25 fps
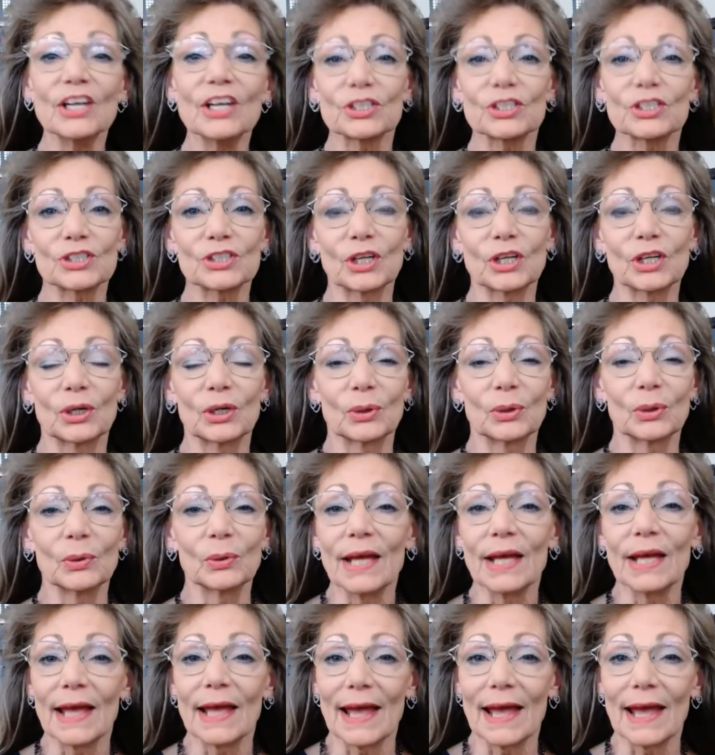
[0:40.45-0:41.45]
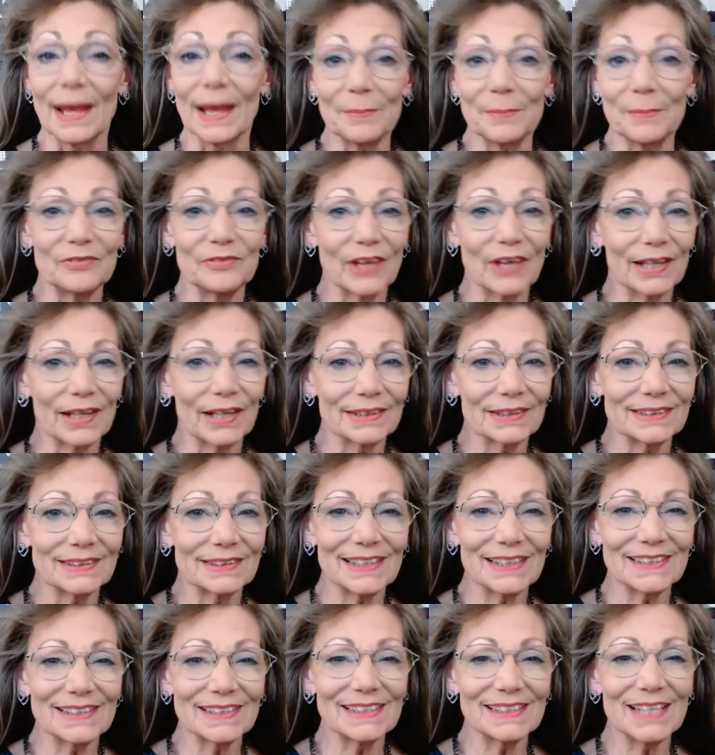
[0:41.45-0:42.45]
So, happy
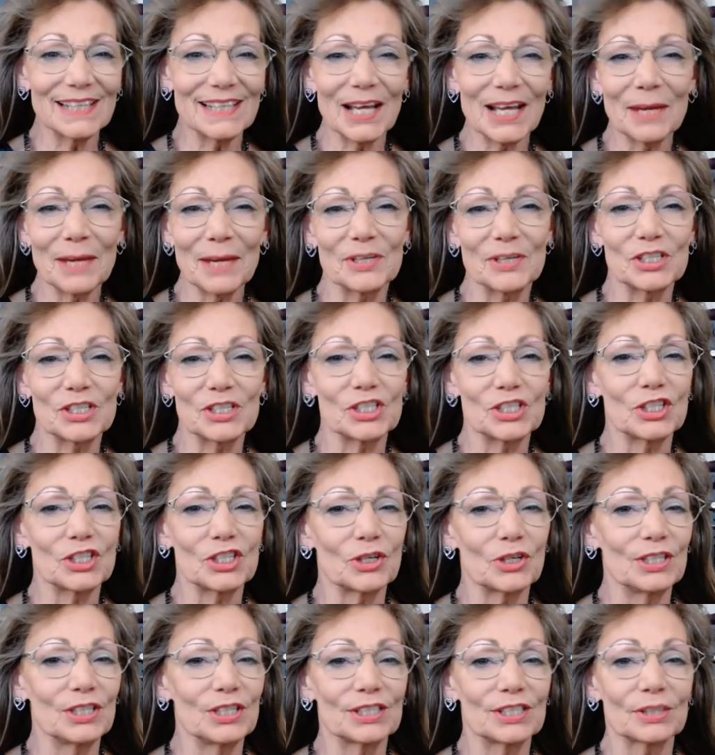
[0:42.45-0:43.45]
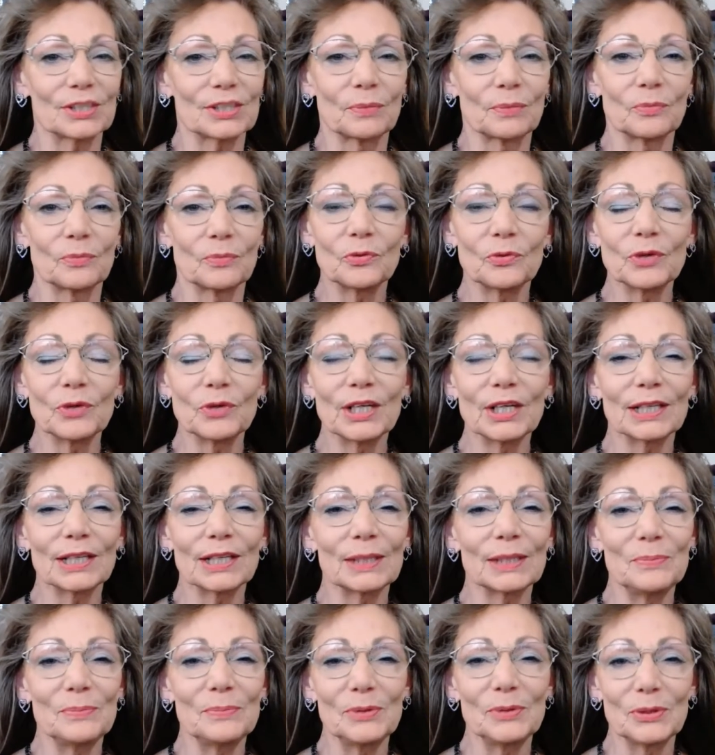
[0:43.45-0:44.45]
Valentine's Day. I'm going to show you some
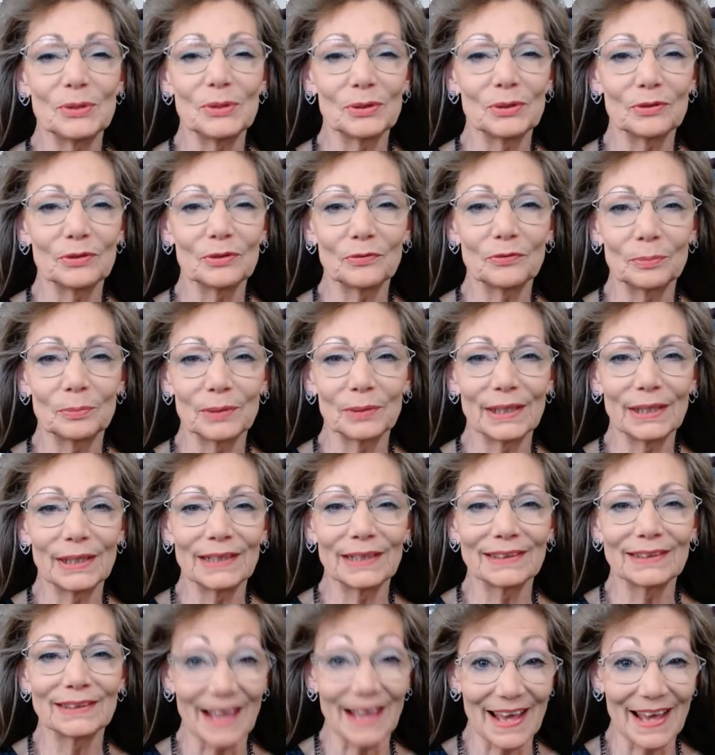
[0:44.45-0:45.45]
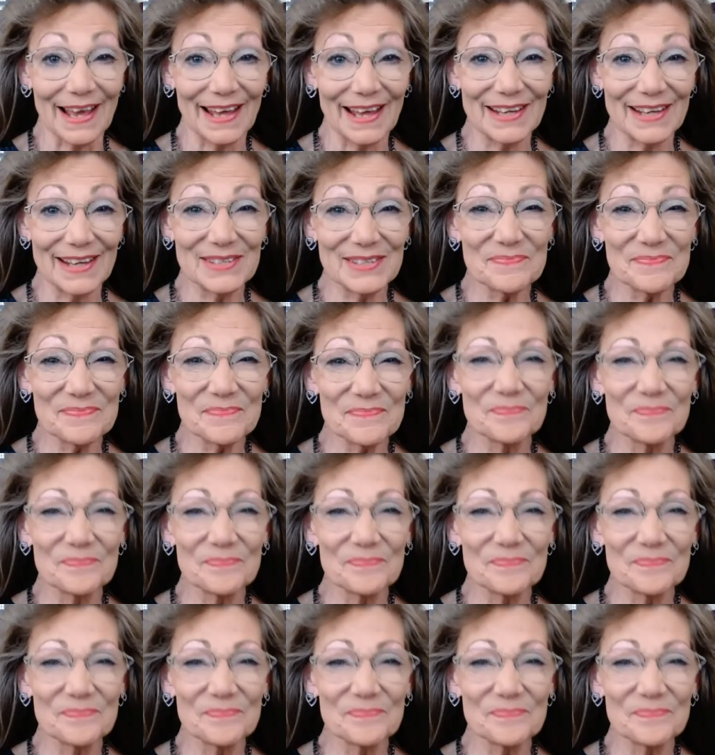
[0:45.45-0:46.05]
really beautiful bling again.